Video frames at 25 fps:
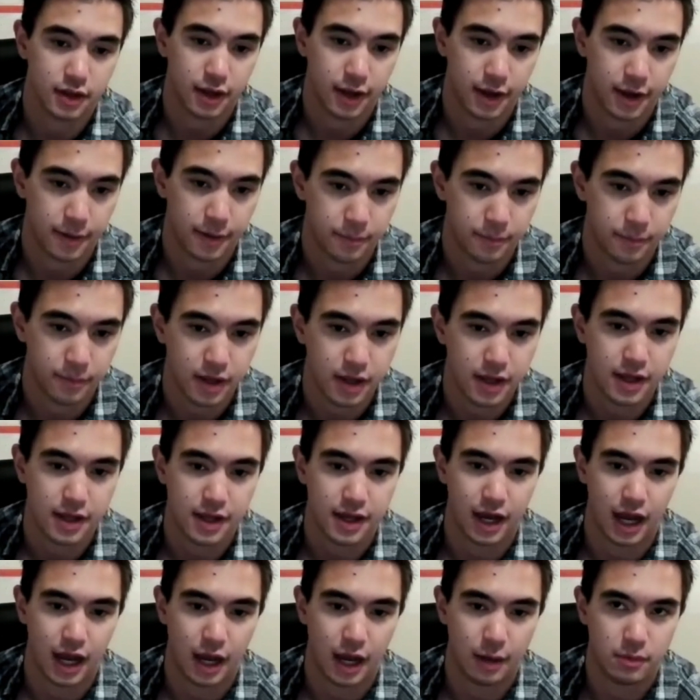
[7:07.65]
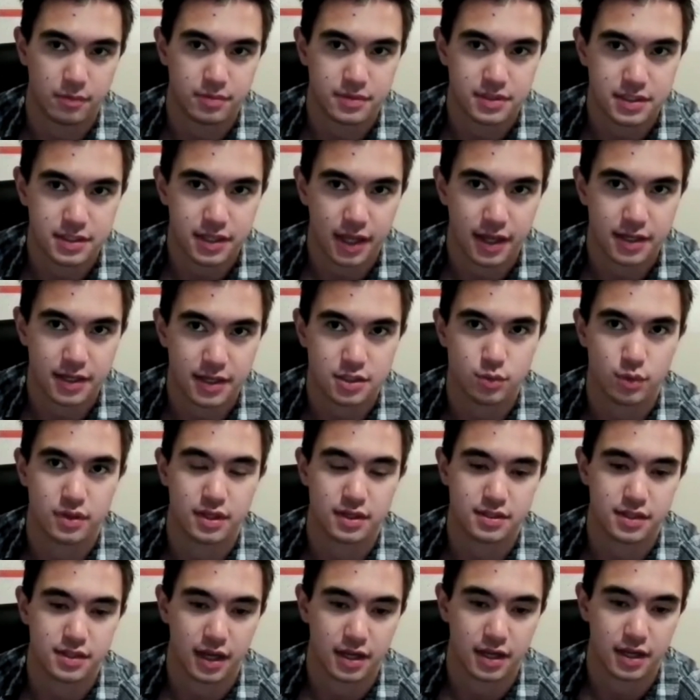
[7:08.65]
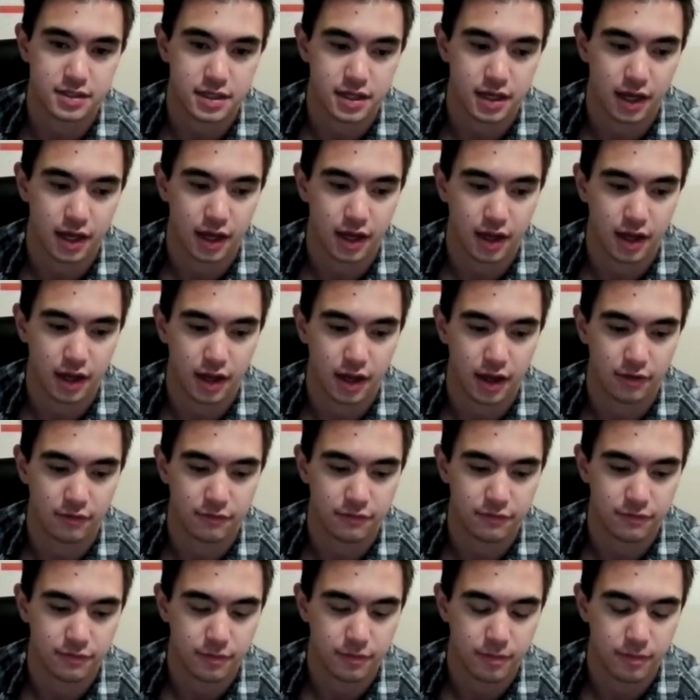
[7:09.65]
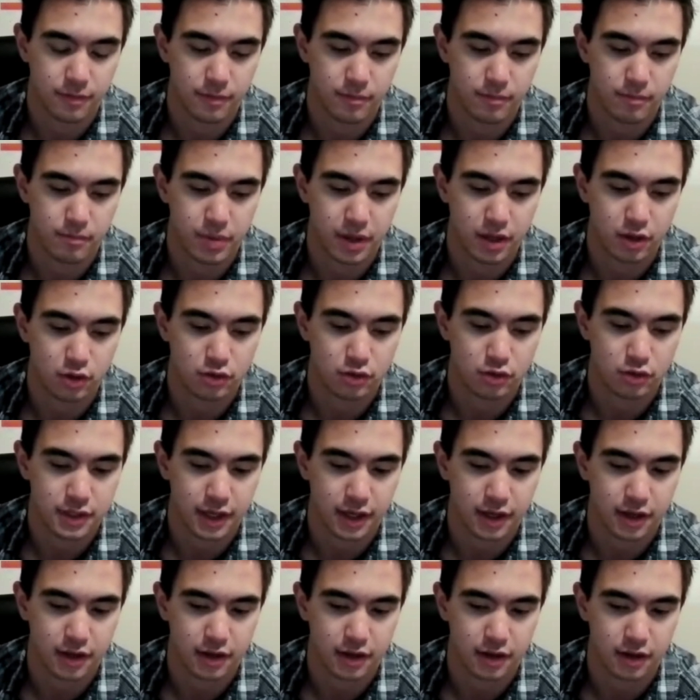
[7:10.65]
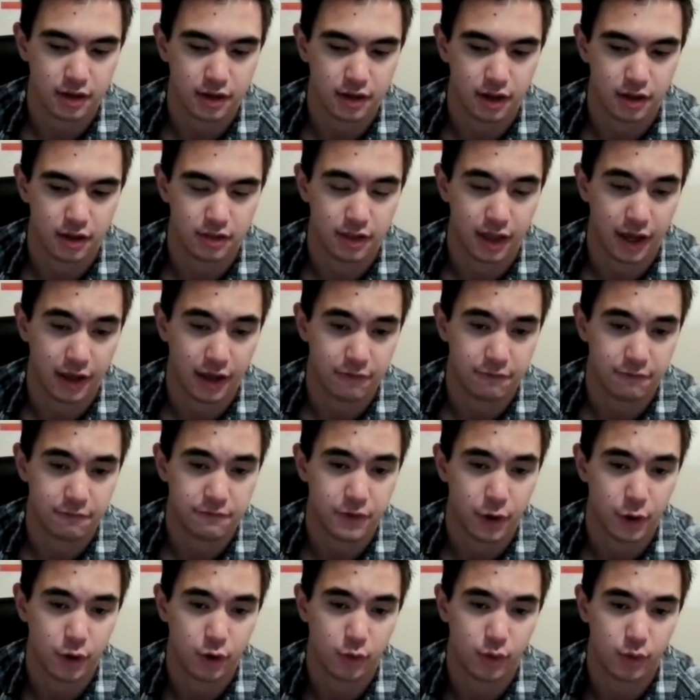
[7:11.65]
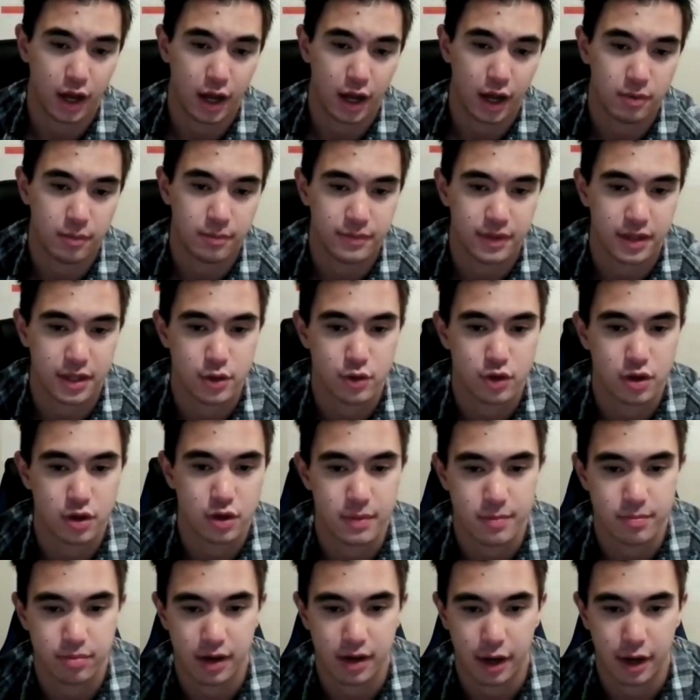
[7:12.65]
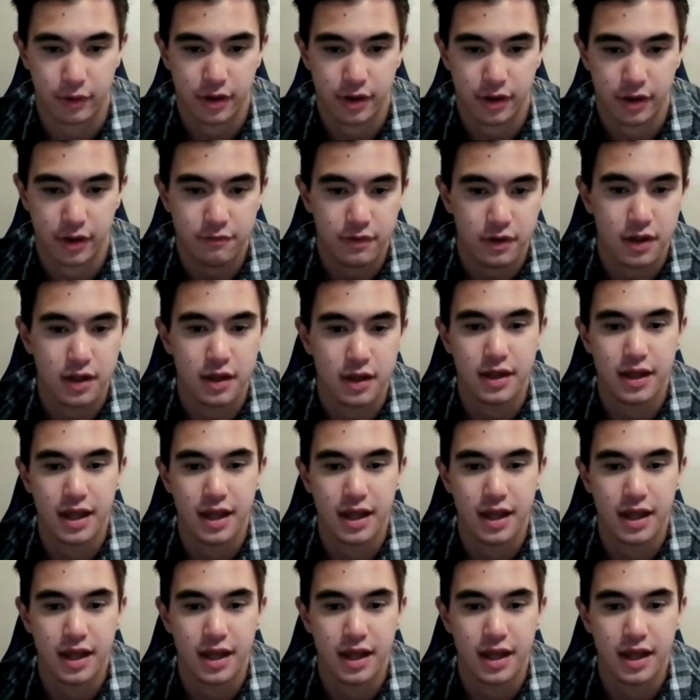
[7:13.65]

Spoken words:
I'm obsessed with this idea of building a life photo album that you can be proud of.